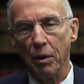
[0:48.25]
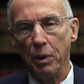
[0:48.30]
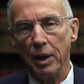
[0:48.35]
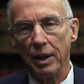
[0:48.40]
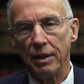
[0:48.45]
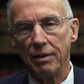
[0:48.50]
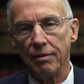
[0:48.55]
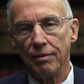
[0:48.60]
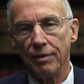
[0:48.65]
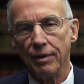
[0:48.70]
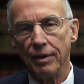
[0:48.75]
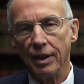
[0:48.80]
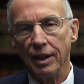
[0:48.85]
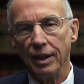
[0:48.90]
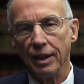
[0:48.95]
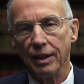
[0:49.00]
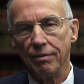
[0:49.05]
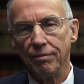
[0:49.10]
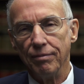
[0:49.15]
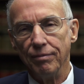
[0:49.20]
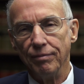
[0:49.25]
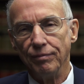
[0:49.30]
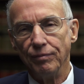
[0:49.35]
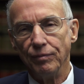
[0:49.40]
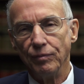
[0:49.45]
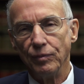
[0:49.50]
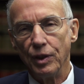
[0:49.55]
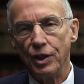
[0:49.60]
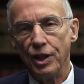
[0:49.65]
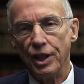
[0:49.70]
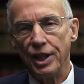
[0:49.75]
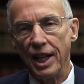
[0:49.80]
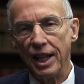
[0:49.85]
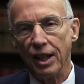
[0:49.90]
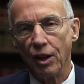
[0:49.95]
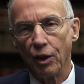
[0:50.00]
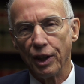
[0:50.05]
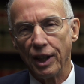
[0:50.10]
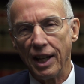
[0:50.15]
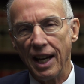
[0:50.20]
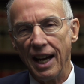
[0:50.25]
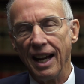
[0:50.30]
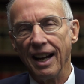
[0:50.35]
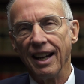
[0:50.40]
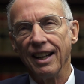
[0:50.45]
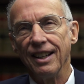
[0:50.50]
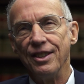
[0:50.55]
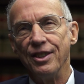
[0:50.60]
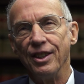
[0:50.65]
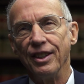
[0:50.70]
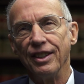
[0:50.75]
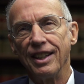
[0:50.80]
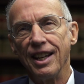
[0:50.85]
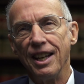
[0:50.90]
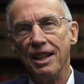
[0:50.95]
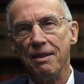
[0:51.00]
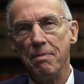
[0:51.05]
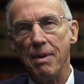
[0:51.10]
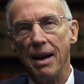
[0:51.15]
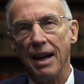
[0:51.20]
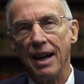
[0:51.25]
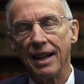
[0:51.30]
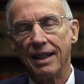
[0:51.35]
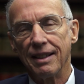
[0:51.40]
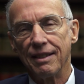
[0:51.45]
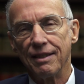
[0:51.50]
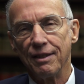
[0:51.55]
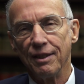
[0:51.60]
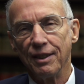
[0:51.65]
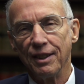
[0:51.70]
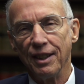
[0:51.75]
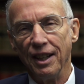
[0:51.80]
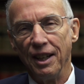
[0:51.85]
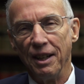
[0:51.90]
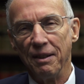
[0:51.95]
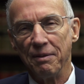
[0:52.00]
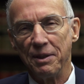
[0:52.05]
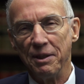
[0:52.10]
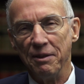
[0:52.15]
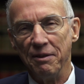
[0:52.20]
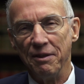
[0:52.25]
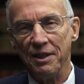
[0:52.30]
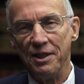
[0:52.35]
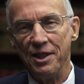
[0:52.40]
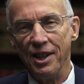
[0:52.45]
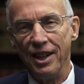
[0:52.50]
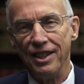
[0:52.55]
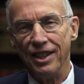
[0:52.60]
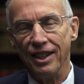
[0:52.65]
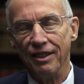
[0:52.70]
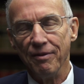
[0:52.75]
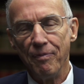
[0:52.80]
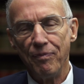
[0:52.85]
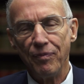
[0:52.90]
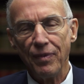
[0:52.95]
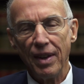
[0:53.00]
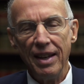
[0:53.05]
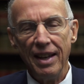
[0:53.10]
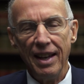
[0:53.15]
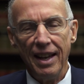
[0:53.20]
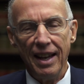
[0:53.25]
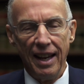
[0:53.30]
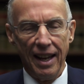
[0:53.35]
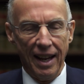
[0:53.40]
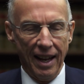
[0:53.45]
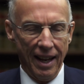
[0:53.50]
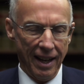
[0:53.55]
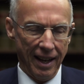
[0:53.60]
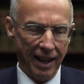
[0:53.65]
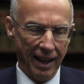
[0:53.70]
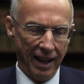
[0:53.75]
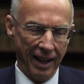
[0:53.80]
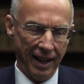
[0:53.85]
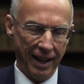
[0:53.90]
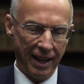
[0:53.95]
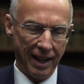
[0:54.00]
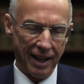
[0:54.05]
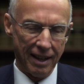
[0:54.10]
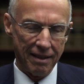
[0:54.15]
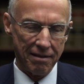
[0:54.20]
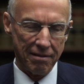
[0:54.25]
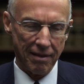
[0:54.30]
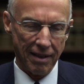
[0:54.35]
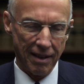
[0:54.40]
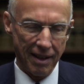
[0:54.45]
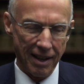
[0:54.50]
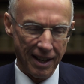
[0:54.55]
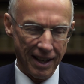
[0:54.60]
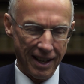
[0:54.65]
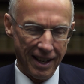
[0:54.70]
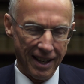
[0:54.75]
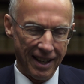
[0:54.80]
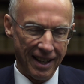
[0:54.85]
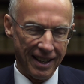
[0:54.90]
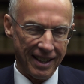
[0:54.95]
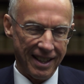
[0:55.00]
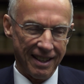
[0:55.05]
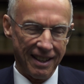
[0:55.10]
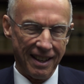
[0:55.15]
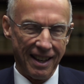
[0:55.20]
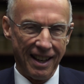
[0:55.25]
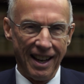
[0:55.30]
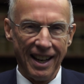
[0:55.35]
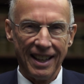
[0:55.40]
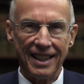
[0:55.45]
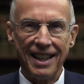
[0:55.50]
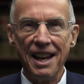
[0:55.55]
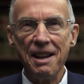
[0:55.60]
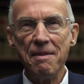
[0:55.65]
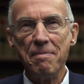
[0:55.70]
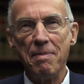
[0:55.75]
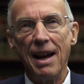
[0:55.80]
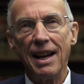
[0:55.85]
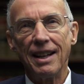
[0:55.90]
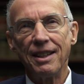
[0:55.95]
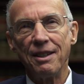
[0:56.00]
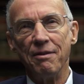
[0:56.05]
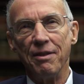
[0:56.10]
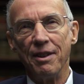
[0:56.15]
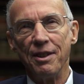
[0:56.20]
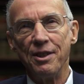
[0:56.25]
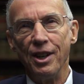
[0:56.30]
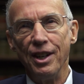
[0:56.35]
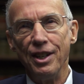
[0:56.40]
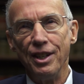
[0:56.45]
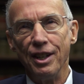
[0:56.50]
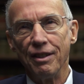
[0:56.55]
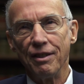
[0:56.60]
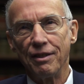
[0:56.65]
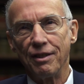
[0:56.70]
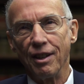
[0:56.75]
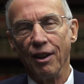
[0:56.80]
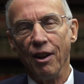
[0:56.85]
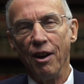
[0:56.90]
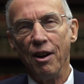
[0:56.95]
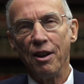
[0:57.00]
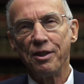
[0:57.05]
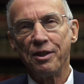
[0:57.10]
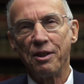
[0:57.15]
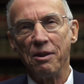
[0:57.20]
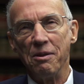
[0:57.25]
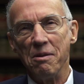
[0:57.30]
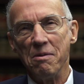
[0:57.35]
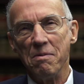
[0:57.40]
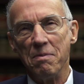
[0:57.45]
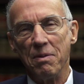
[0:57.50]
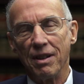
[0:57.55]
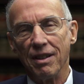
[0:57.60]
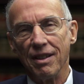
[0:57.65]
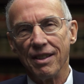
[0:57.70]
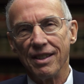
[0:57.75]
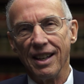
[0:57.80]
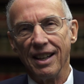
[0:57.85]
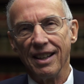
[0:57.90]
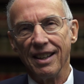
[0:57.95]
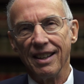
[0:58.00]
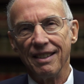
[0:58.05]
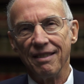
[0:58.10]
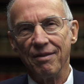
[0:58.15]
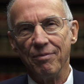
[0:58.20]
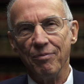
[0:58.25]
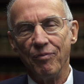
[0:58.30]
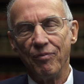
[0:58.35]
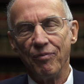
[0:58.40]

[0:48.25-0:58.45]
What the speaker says: went to Yale to college and came back to Virginia. And I came back to Virginia to law school because I